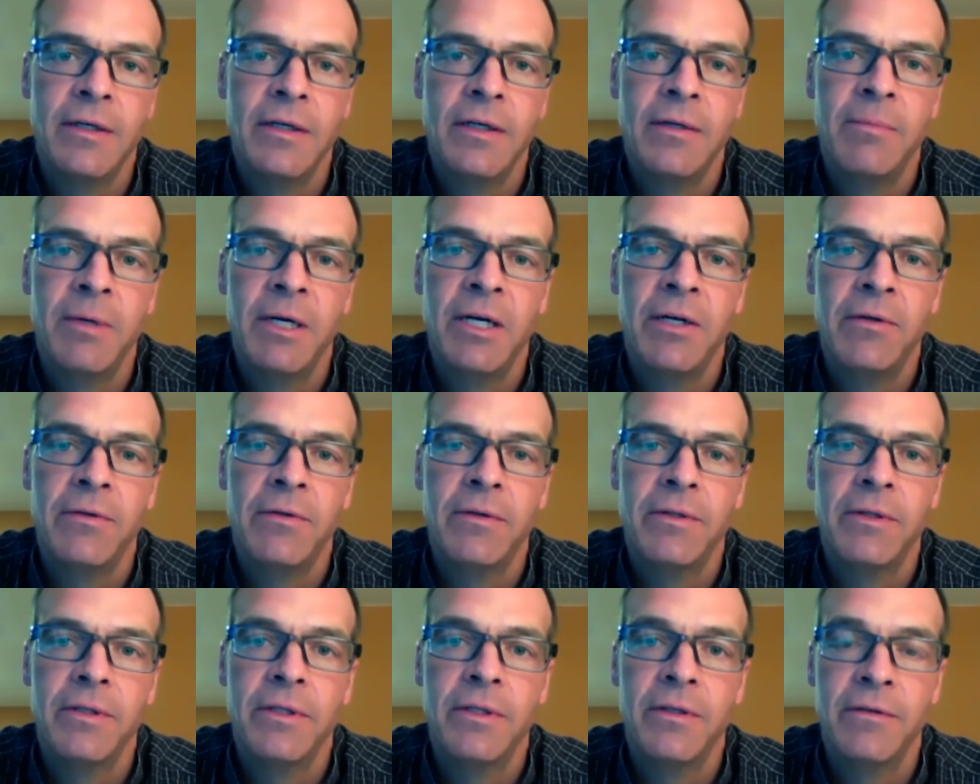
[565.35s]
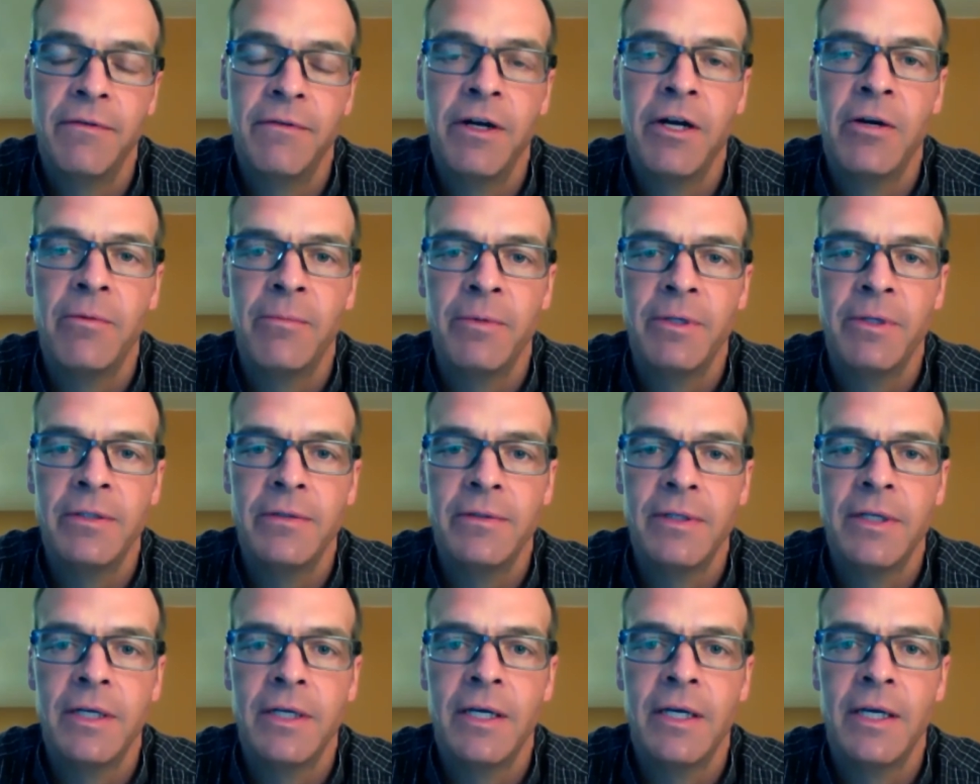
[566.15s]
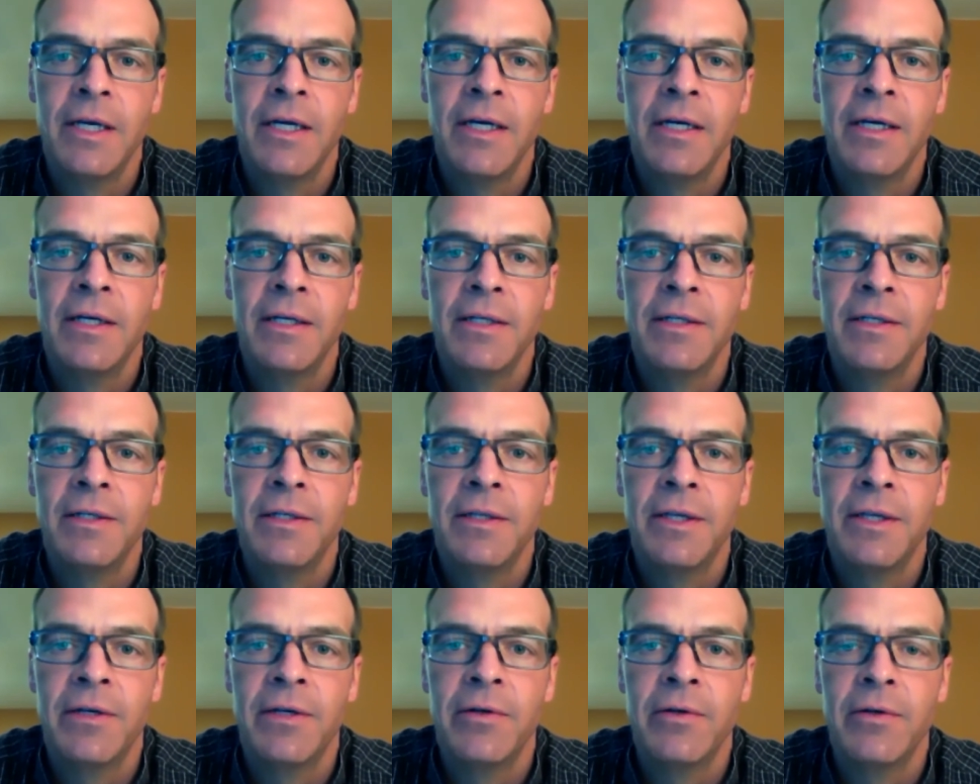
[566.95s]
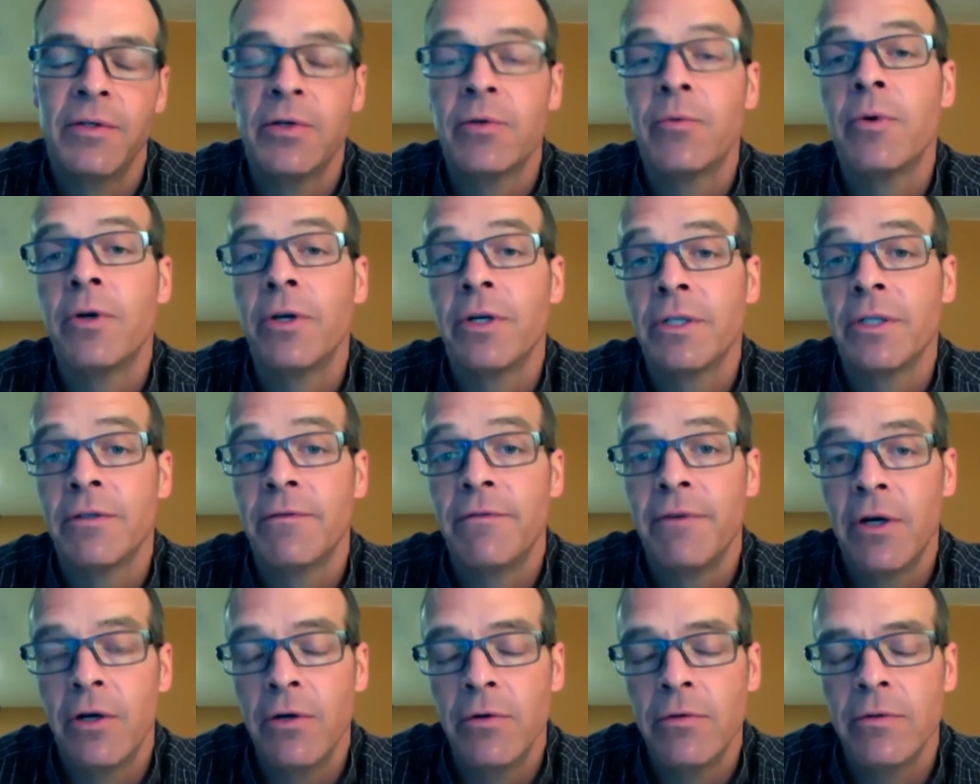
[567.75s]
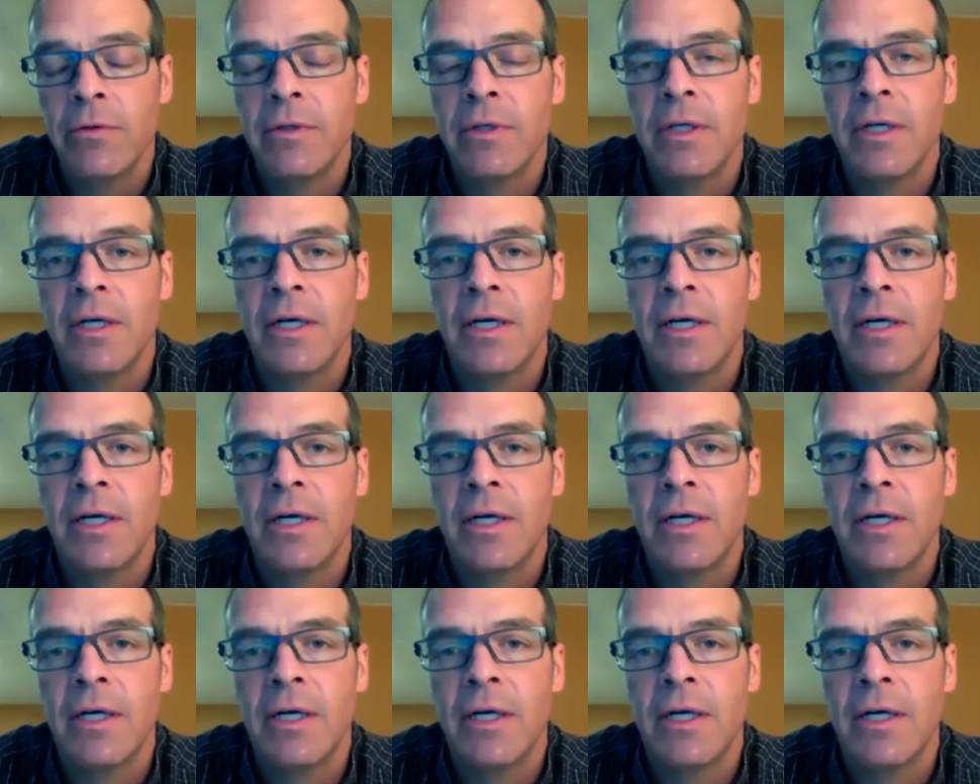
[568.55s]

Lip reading: about environment, and they're willing to vote